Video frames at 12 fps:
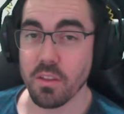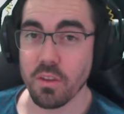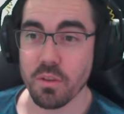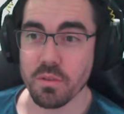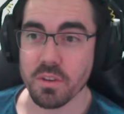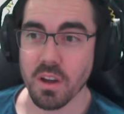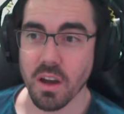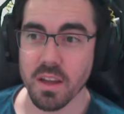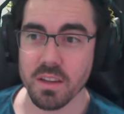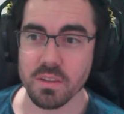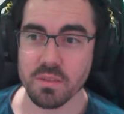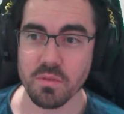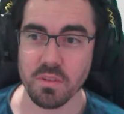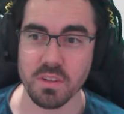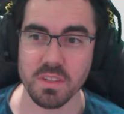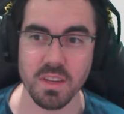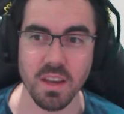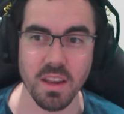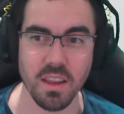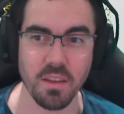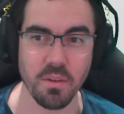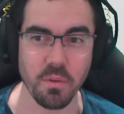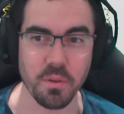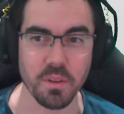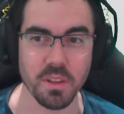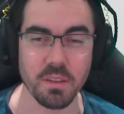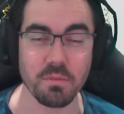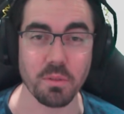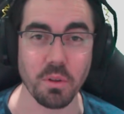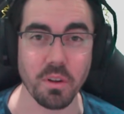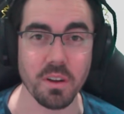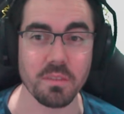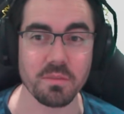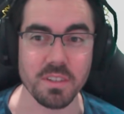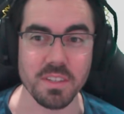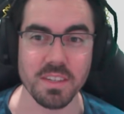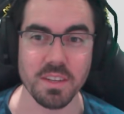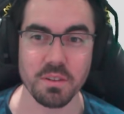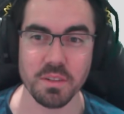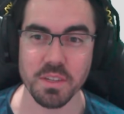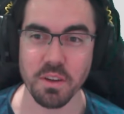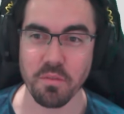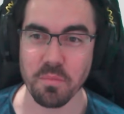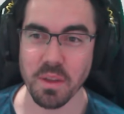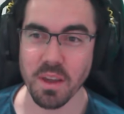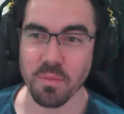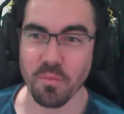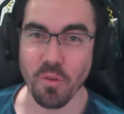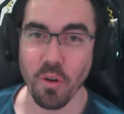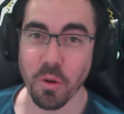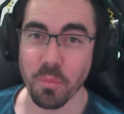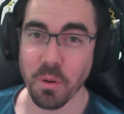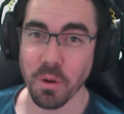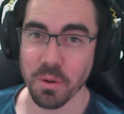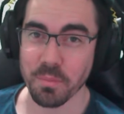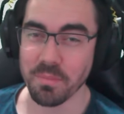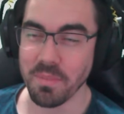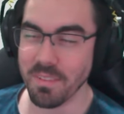Either you die as Rocksteady, or you live long enough to see yourself become rock bottom.